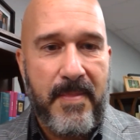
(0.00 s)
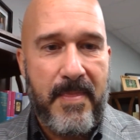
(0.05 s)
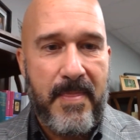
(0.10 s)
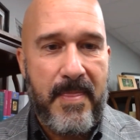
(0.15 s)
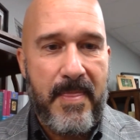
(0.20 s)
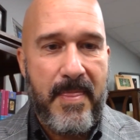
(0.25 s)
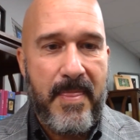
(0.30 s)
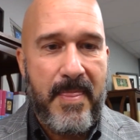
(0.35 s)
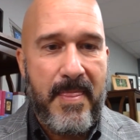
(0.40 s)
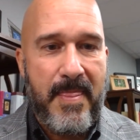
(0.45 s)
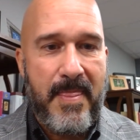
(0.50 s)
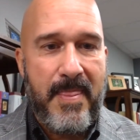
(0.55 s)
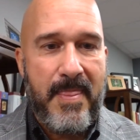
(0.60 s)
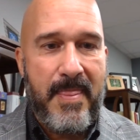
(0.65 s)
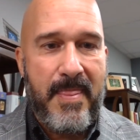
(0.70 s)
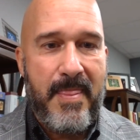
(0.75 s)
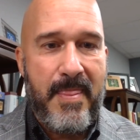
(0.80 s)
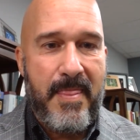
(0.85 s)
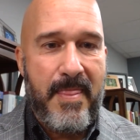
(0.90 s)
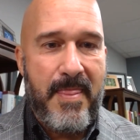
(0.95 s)

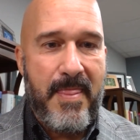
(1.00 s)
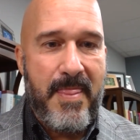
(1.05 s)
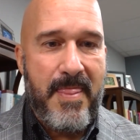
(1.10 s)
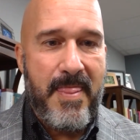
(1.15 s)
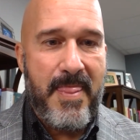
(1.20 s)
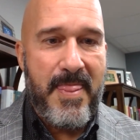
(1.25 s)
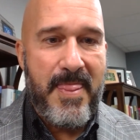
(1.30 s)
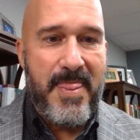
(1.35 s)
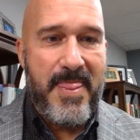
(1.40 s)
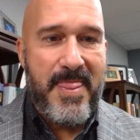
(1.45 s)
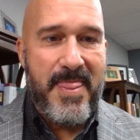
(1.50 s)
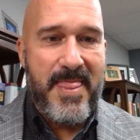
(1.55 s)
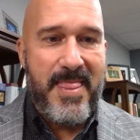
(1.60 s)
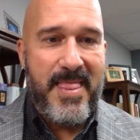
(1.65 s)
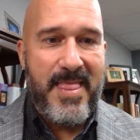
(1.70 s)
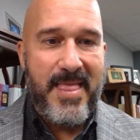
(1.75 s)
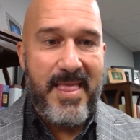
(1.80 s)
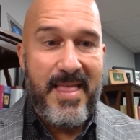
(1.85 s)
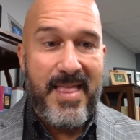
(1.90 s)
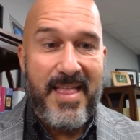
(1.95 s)

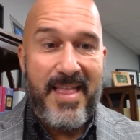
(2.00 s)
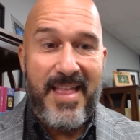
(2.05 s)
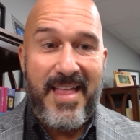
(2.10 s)
(no one is talking)